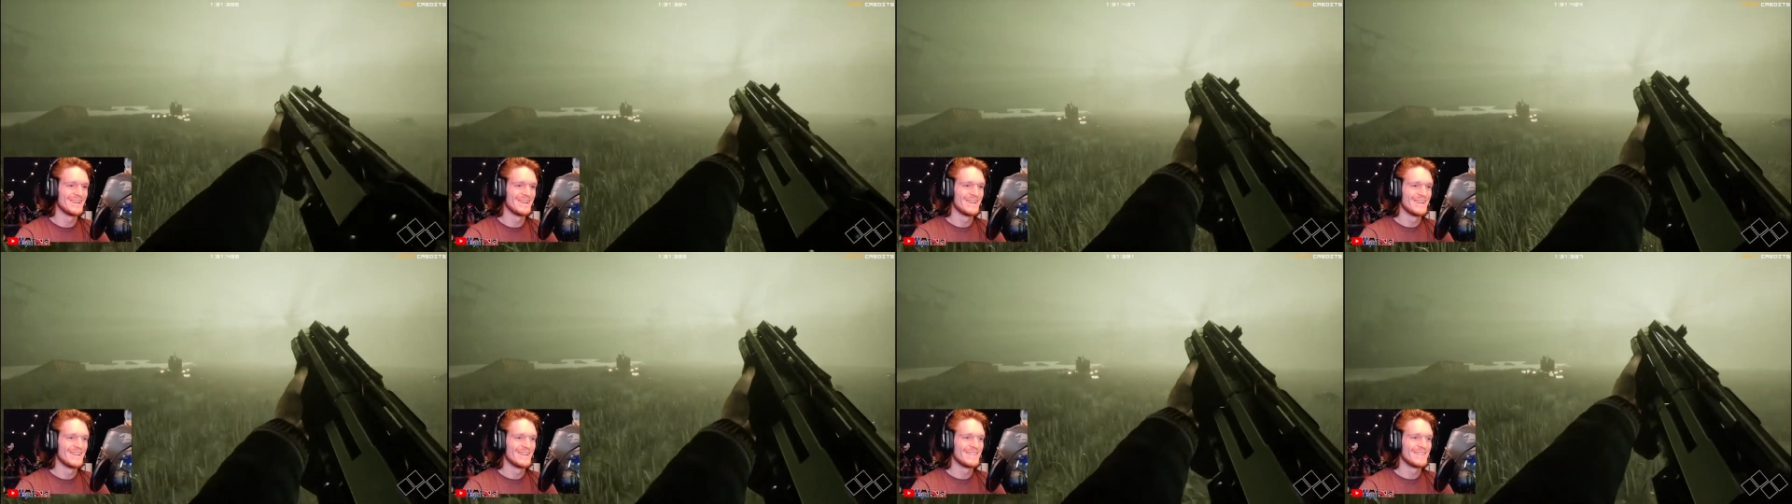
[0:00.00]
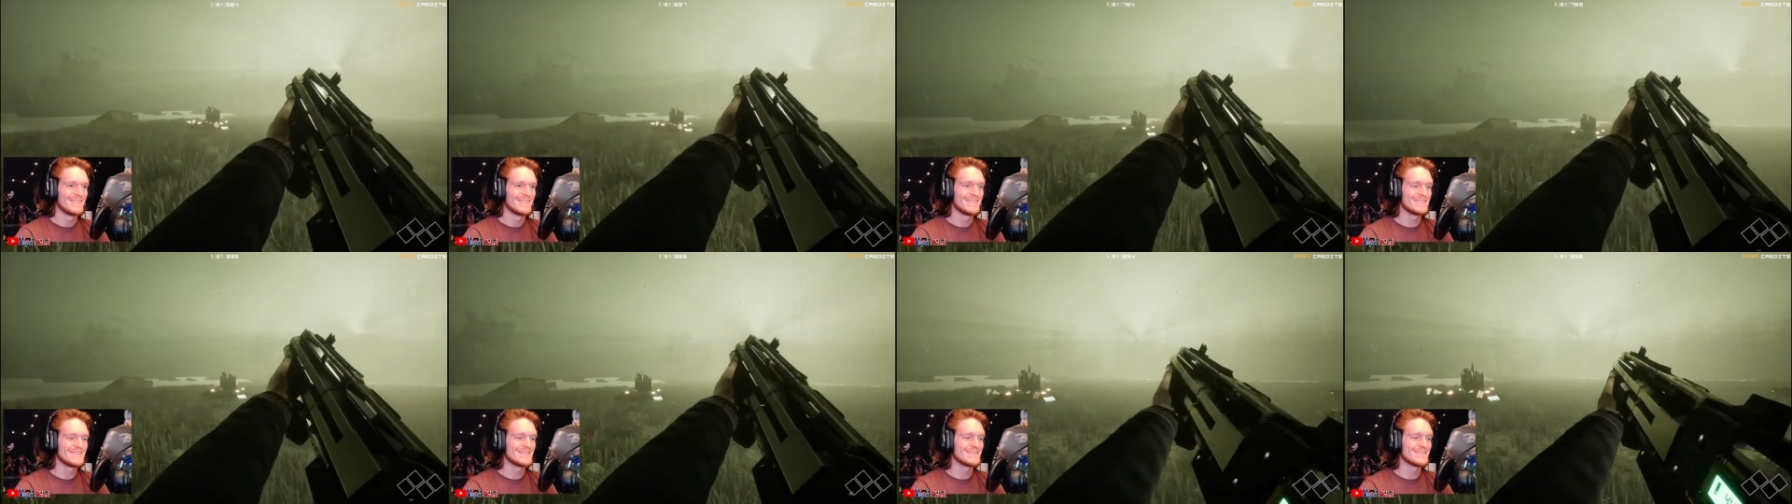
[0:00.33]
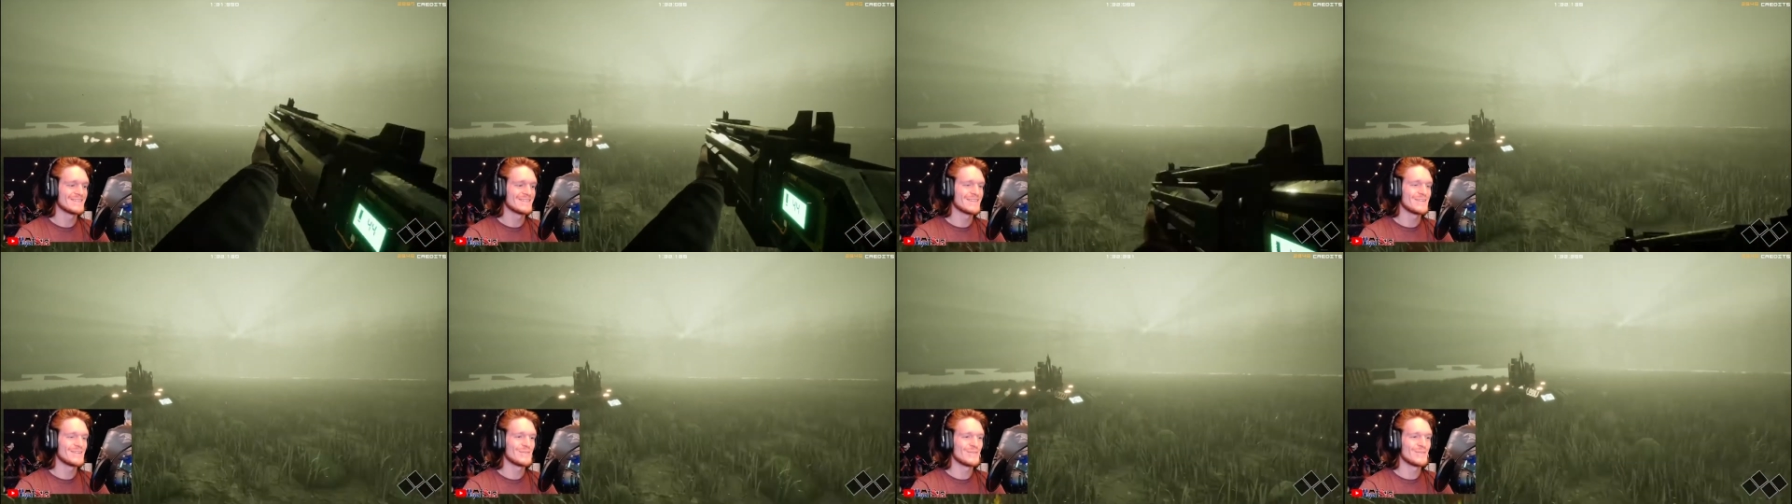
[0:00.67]
This is
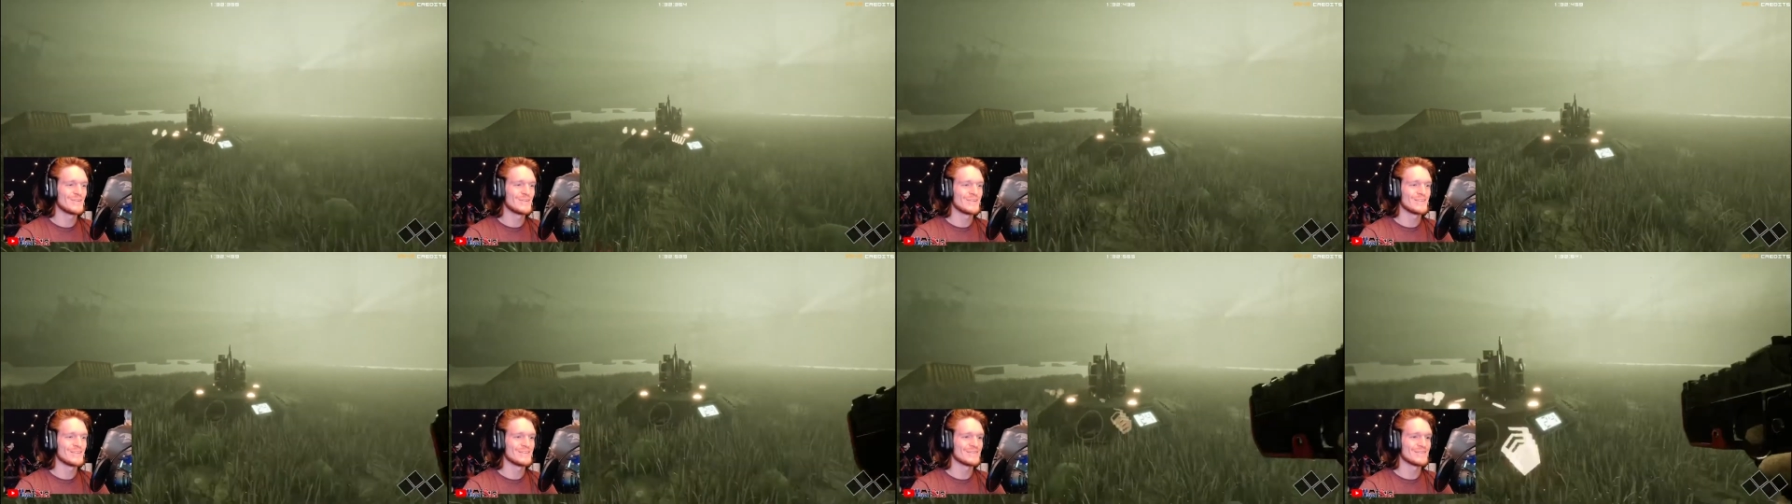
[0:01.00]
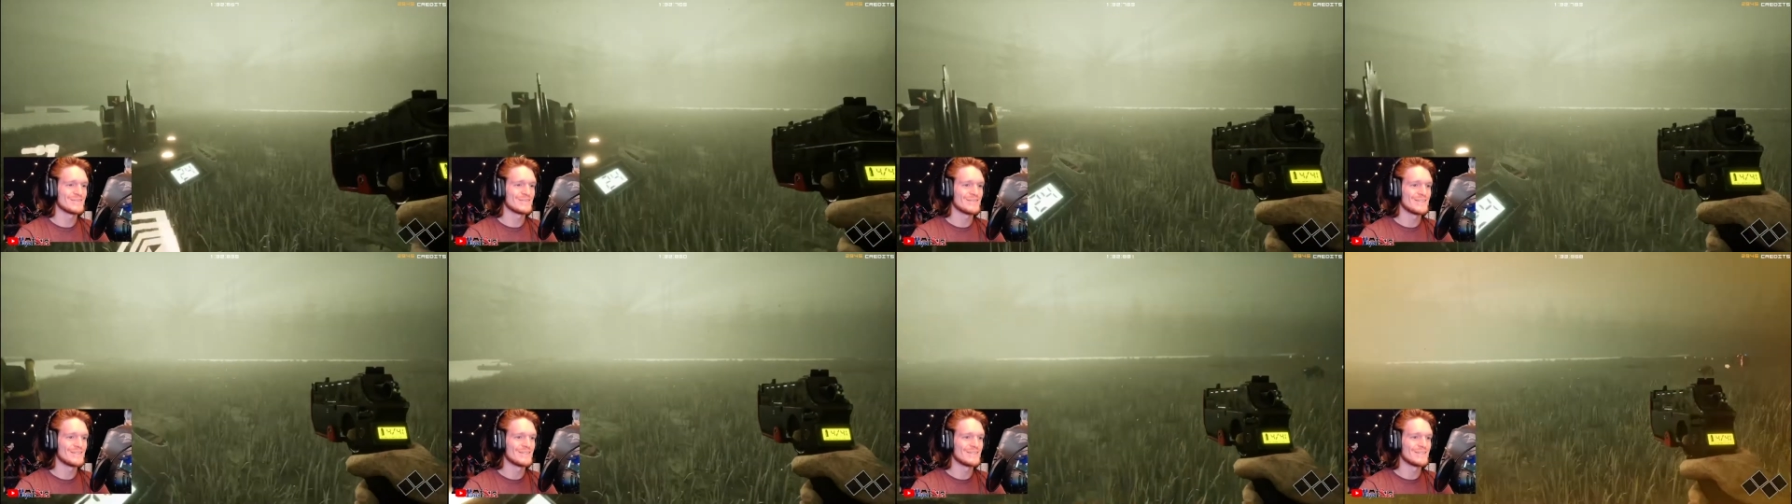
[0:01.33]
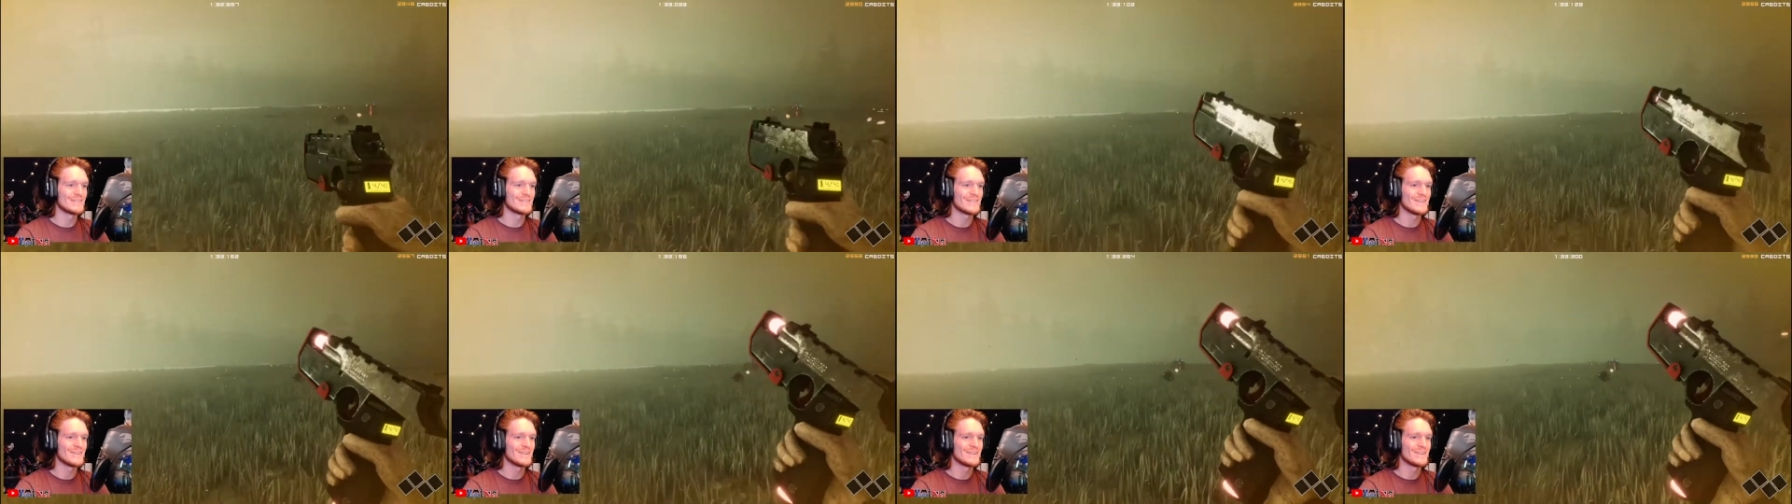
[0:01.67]
gonna be one of those ones,
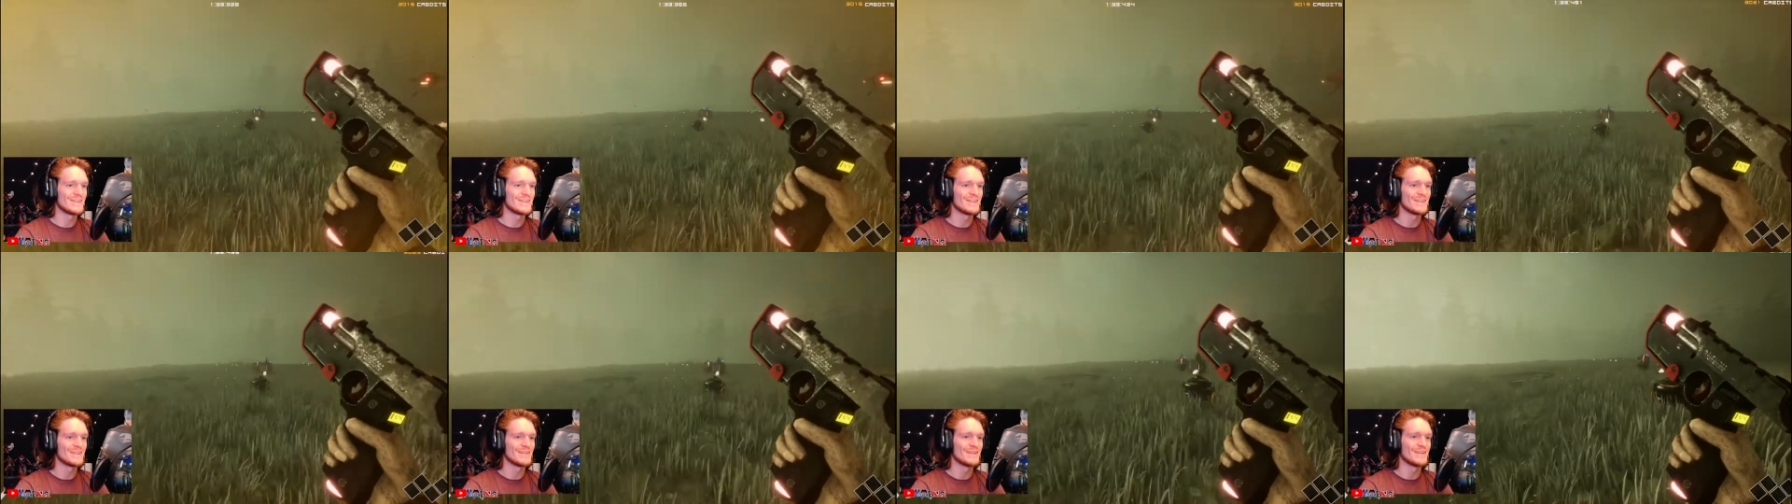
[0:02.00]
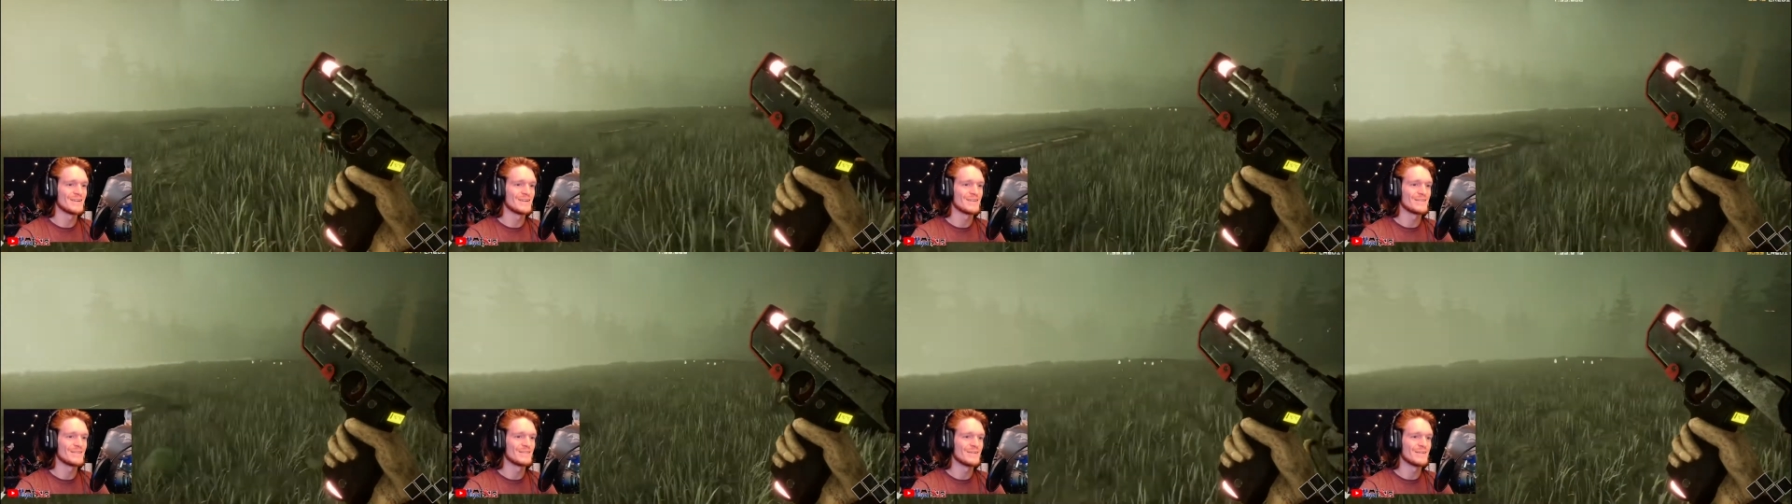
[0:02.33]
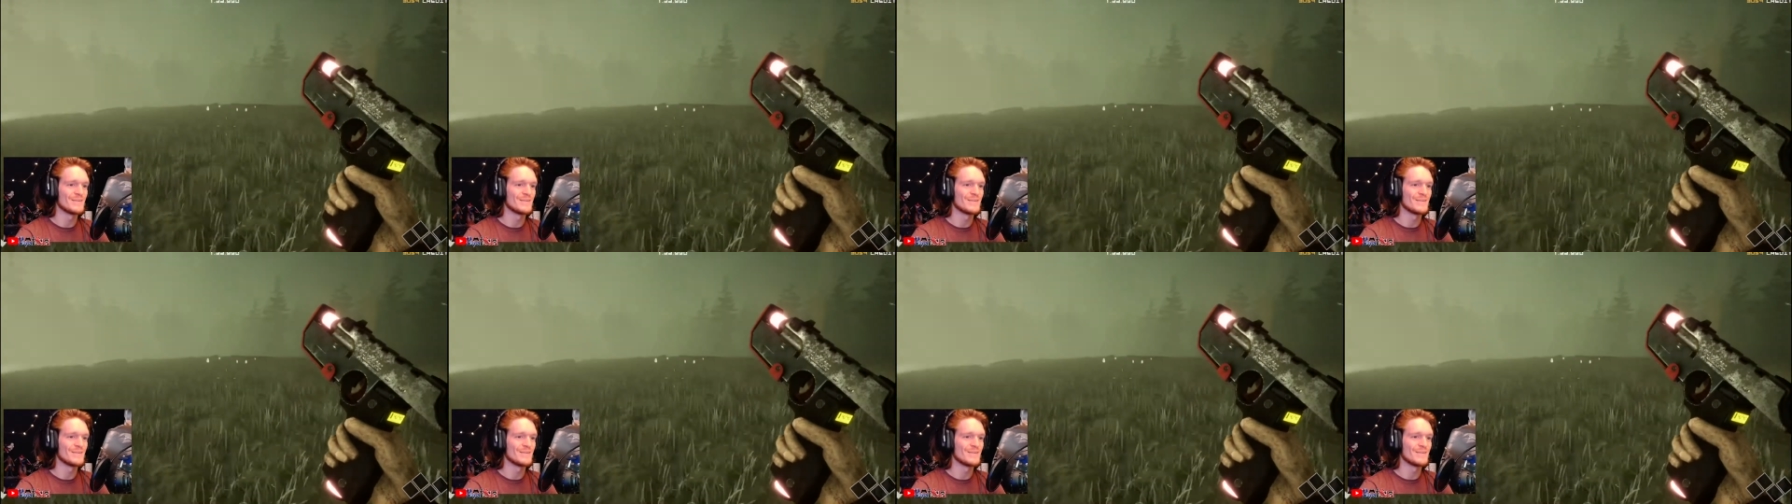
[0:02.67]
I already know.